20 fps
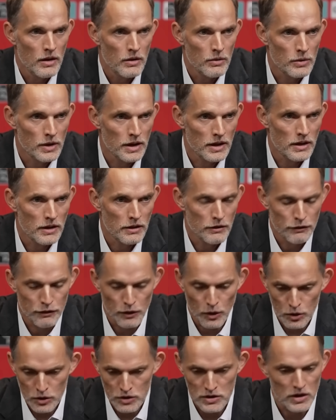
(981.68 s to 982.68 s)
We are
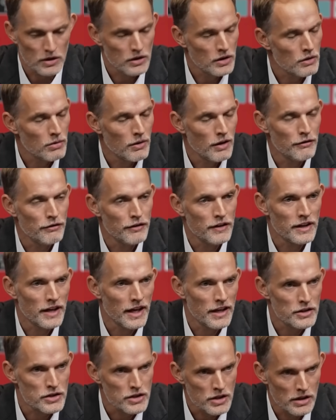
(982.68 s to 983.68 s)
focused on the
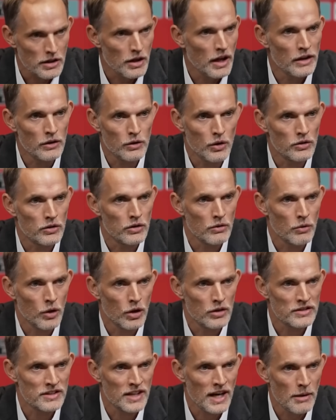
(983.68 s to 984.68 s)
qualification and on the
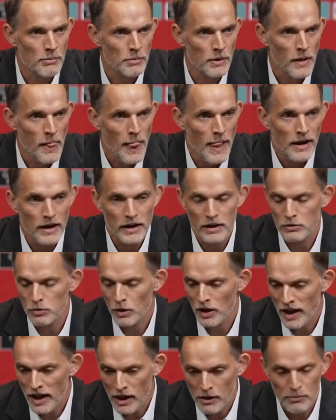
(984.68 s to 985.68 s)
World Cup. It
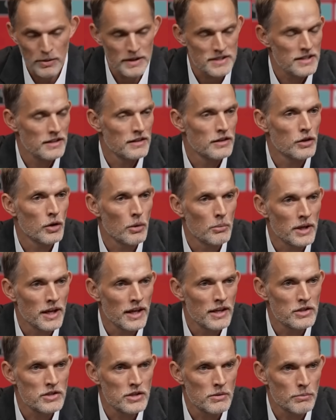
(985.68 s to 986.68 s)
will help us in the
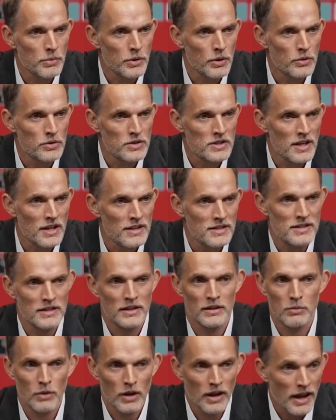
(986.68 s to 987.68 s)
nomination process.
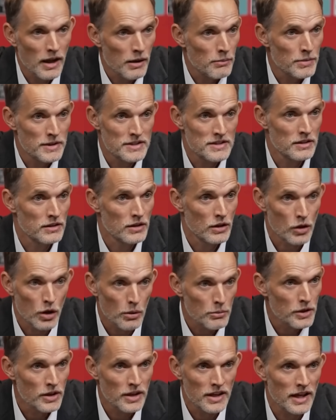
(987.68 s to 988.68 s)
It will help us in the
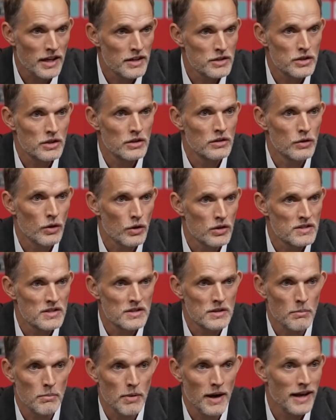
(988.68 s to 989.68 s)
communication towards
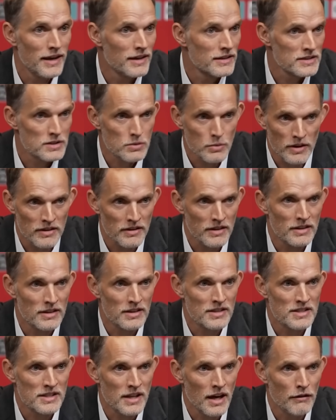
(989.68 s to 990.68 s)
the players within
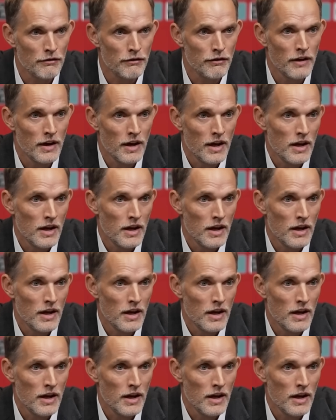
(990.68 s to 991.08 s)
the staff.